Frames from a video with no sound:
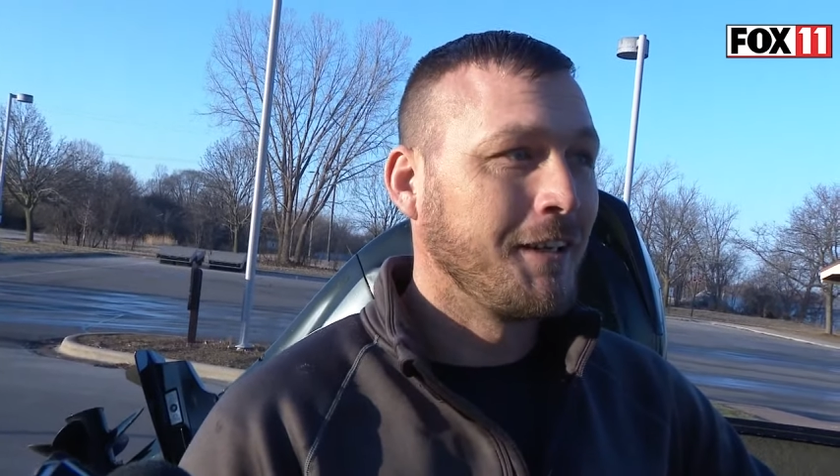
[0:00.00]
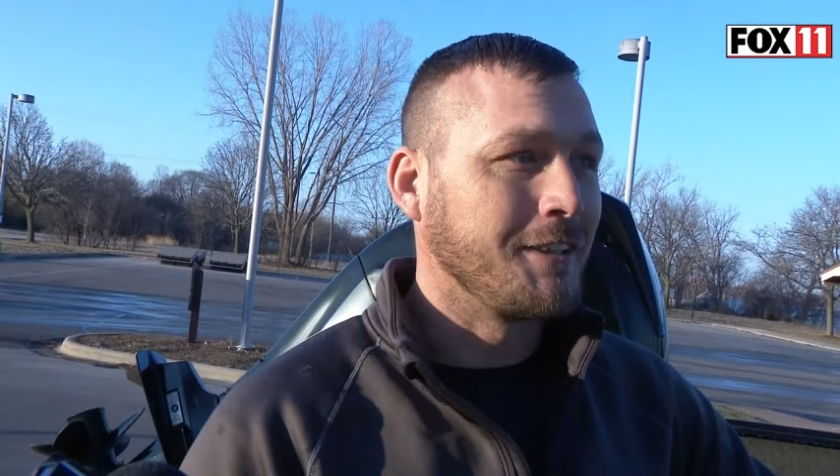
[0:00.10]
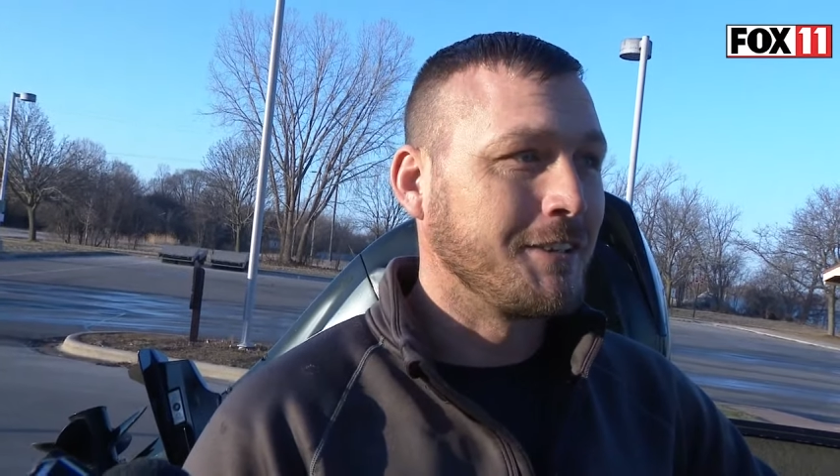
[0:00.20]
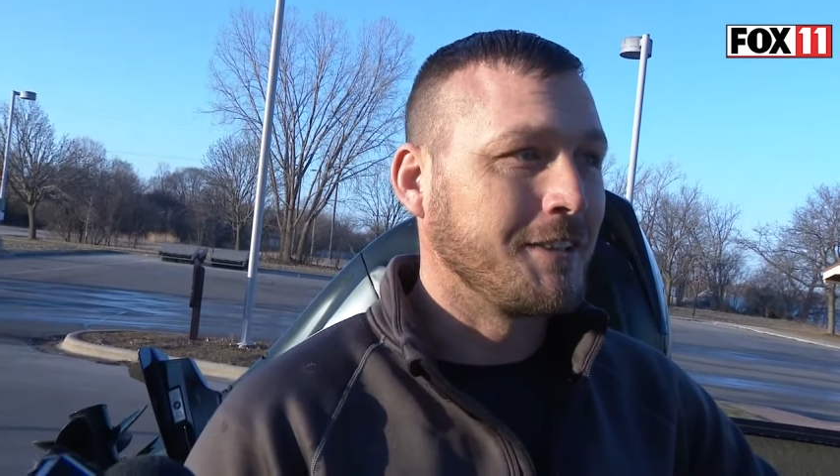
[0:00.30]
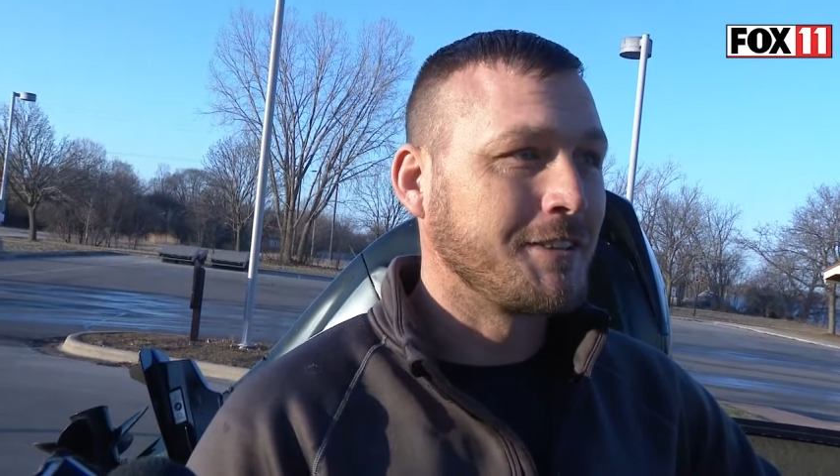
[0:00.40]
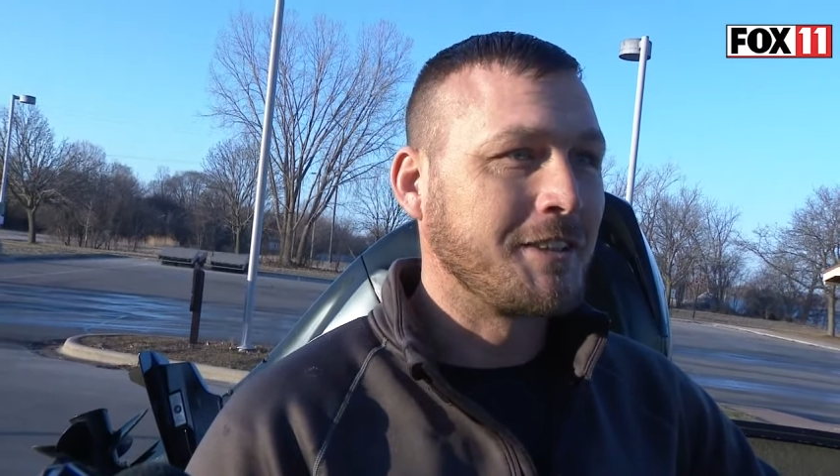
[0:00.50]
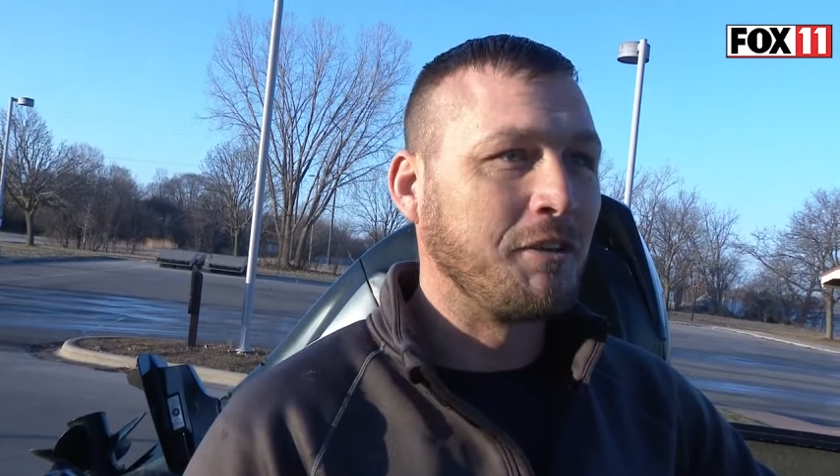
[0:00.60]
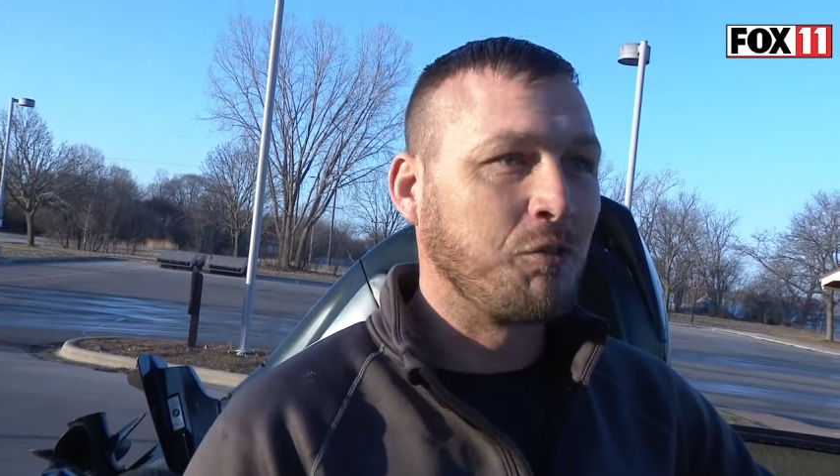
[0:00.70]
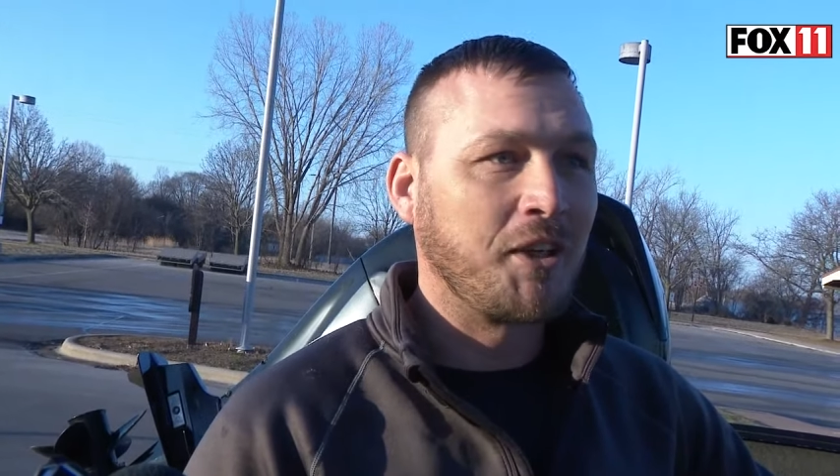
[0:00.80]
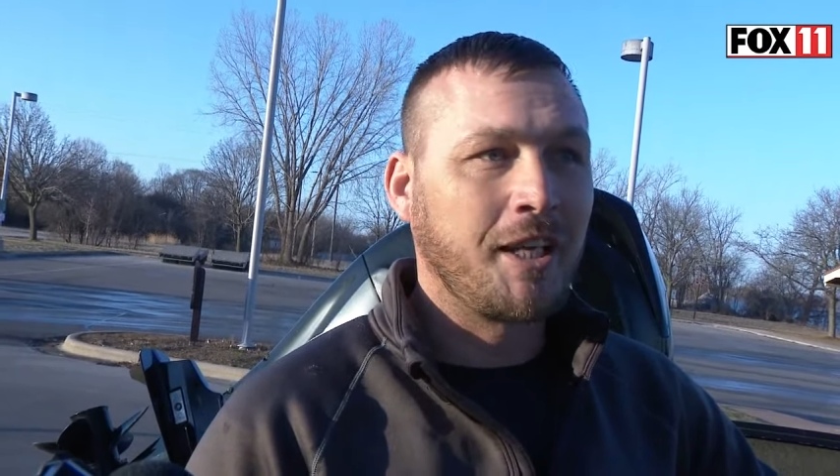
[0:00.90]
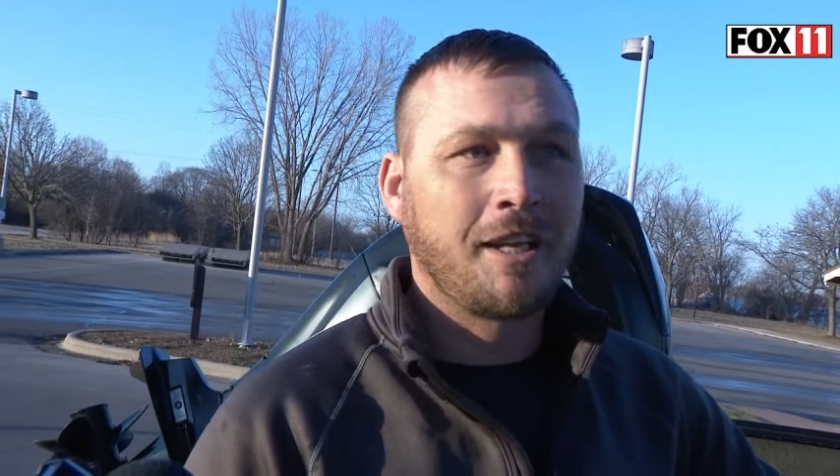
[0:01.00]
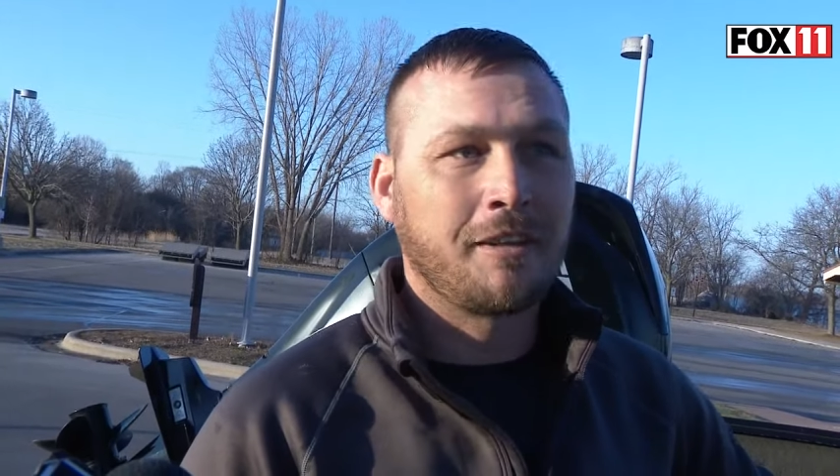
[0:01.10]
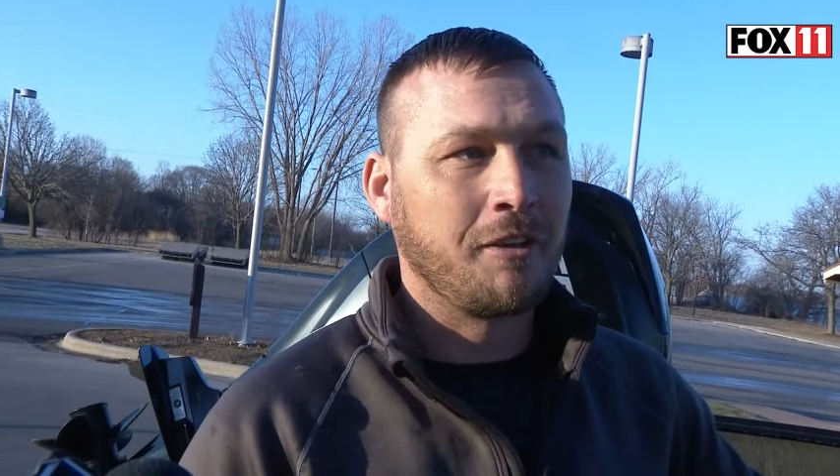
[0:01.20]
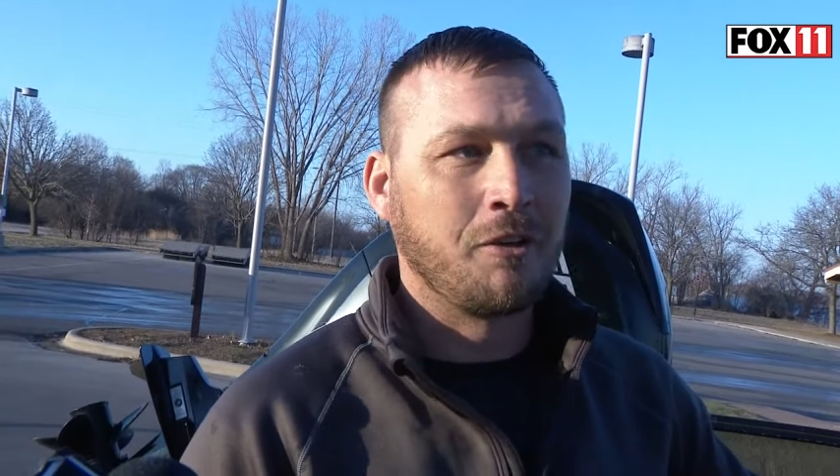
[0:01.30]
and, and see if we can't, you